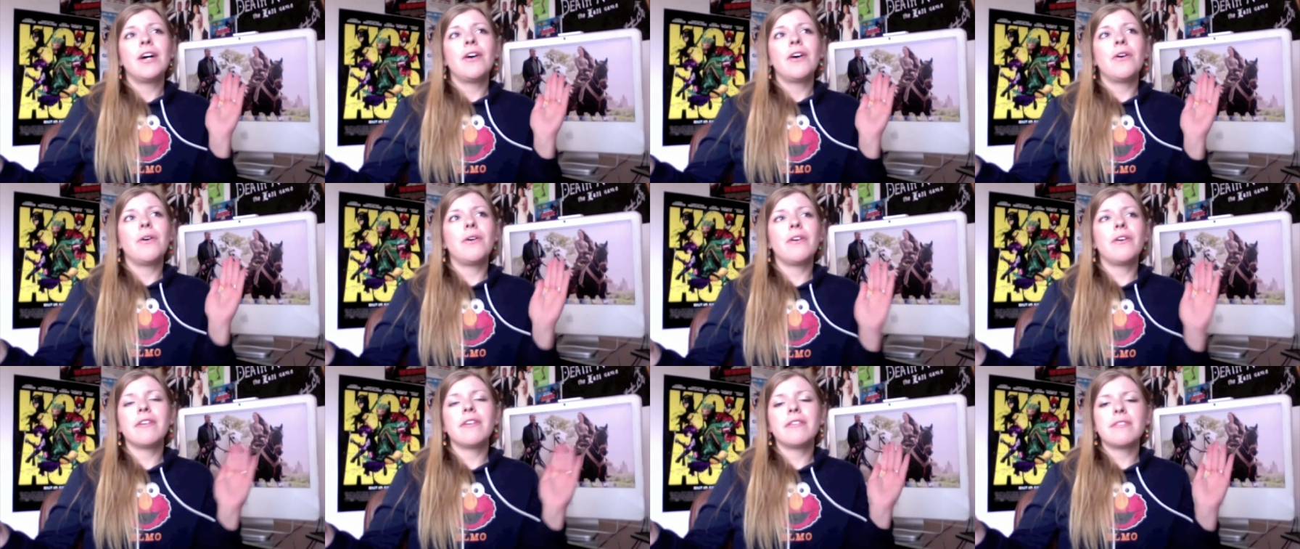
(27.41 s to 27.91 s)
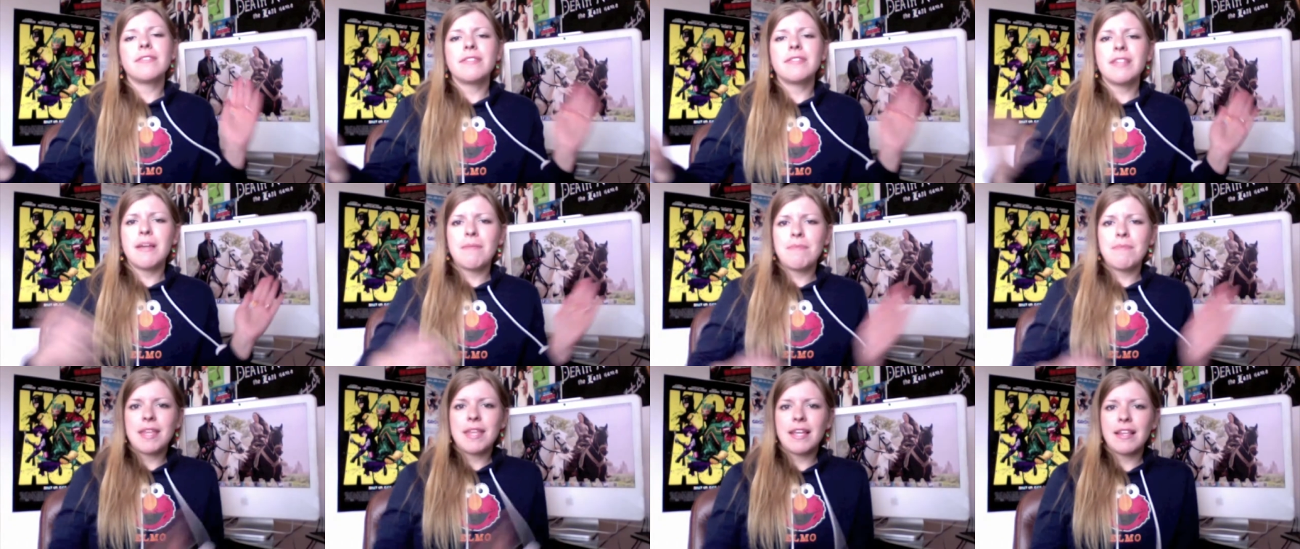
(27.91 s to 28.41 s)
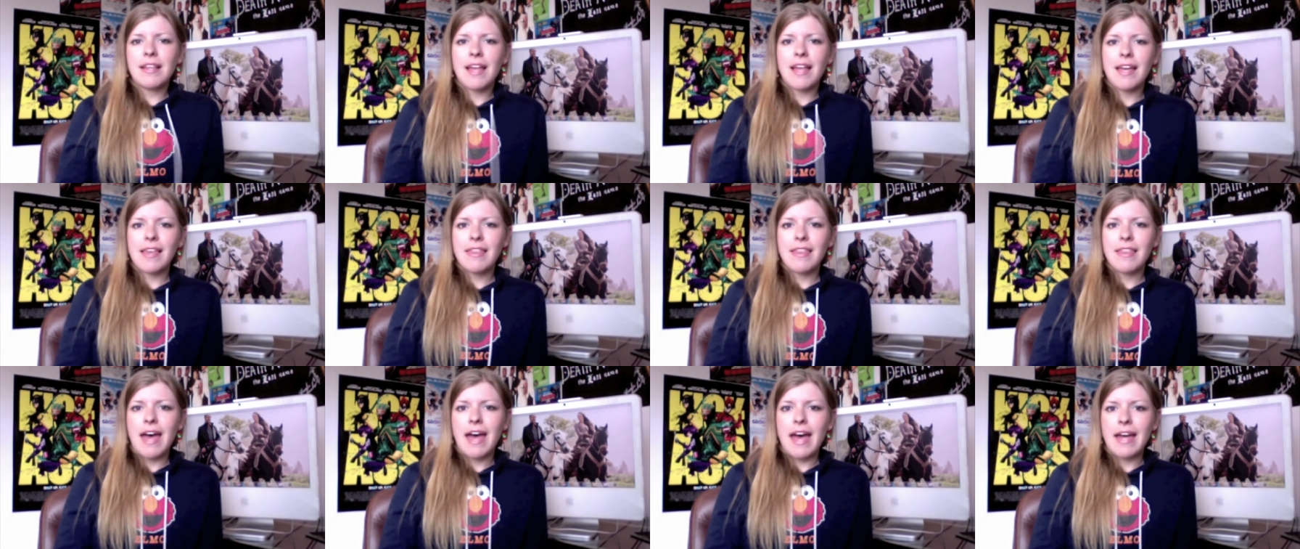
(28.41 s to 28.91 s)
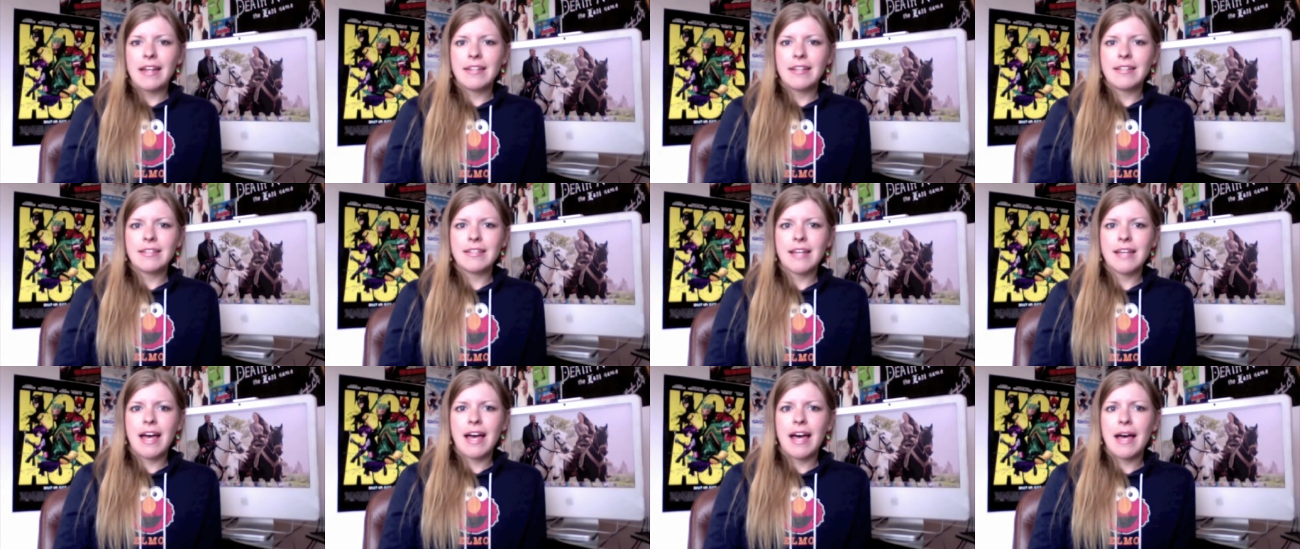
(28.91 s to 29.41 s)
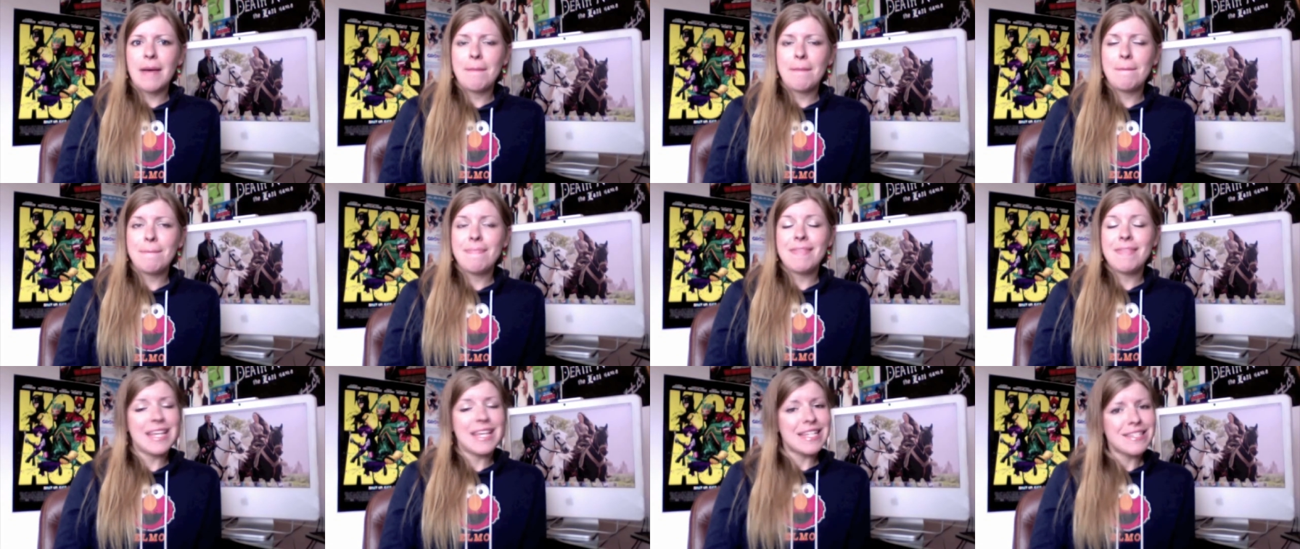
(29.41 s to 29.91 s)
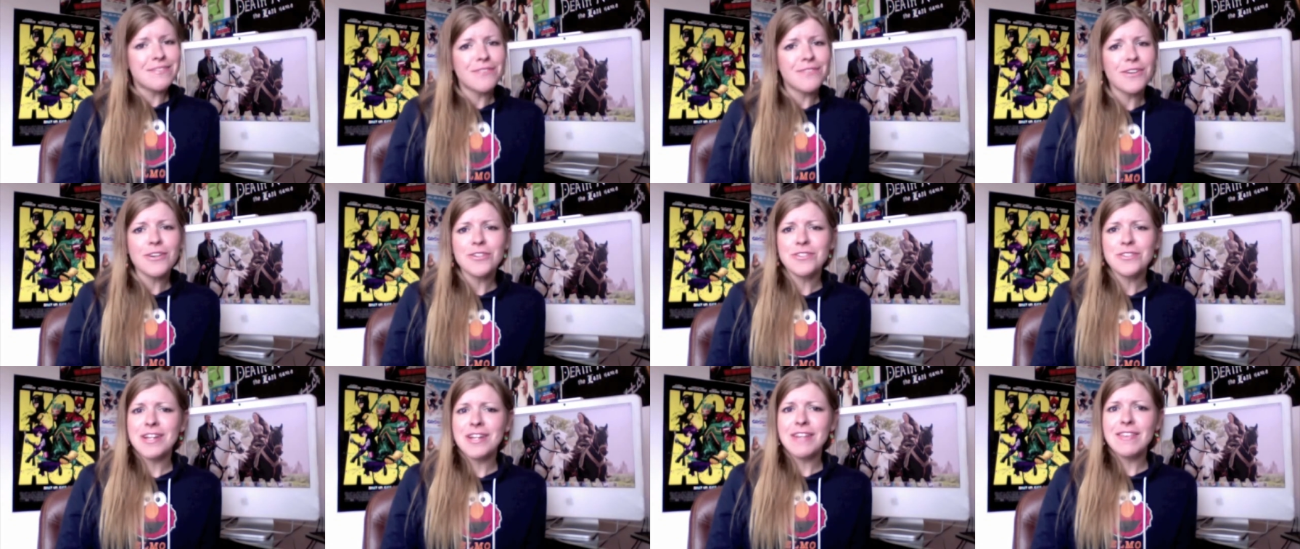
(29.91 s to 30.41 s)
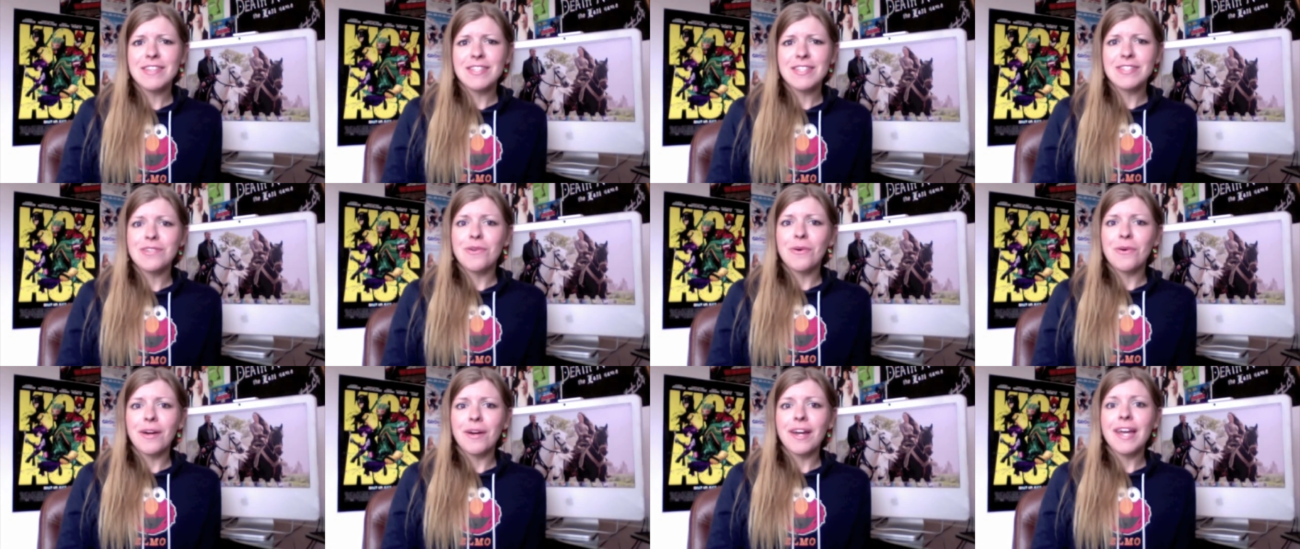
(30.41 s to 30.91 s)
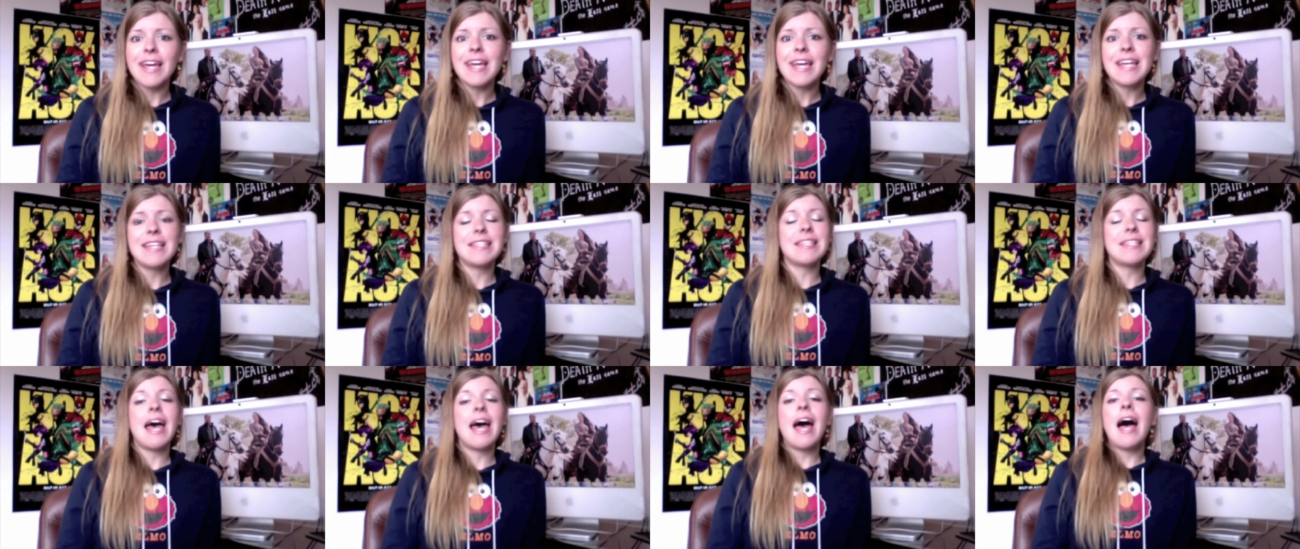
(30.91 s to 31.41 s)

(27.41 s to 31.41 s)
or something like that. This version of the story is